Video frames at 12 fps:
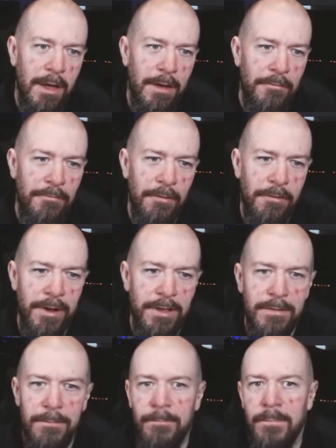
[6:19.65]
for
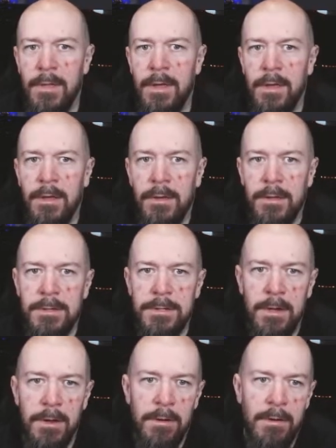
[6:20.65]
it.
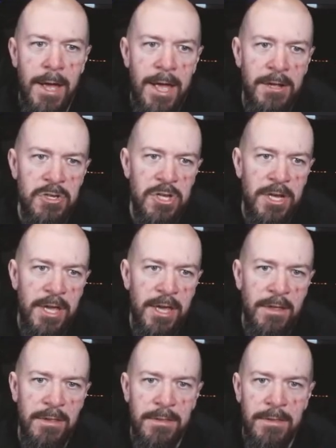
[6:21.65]
So I
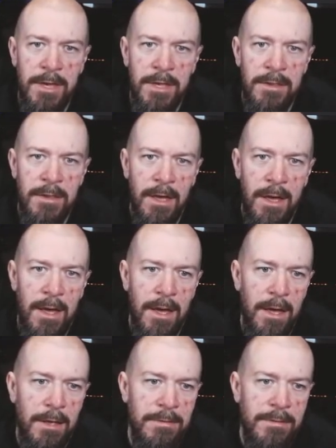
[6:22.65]
actually did
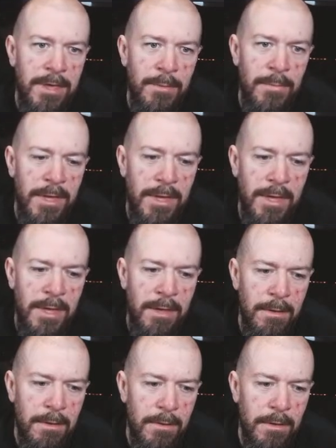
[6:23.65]
a DBE
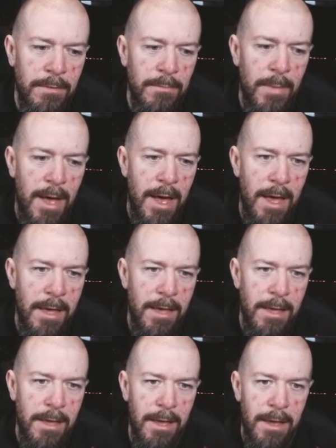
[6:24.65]
on
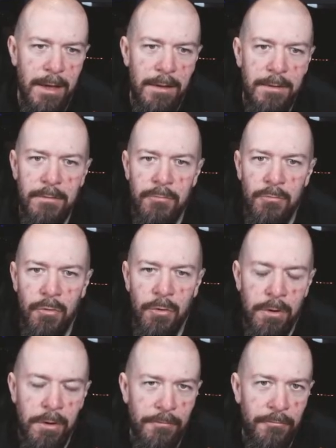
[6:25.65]
my
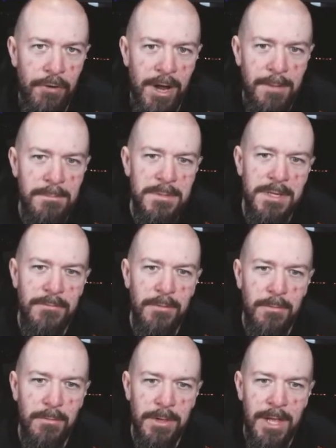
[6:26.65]
raw frames, if
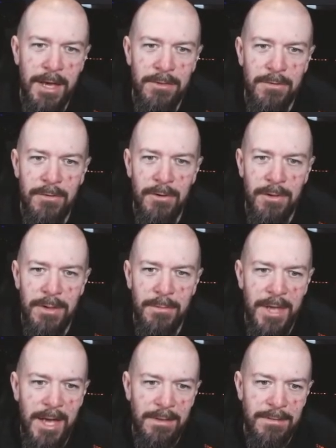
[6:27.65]
you would like to call them
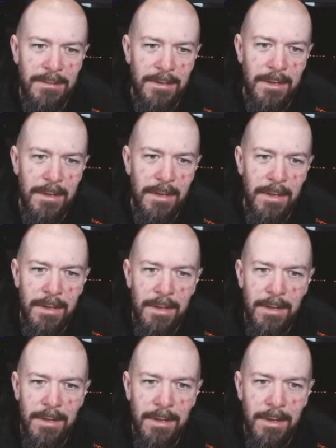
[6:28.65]
that,
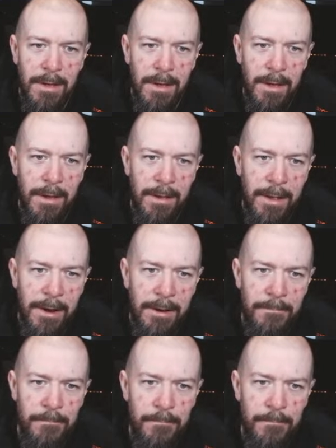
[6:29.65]
here.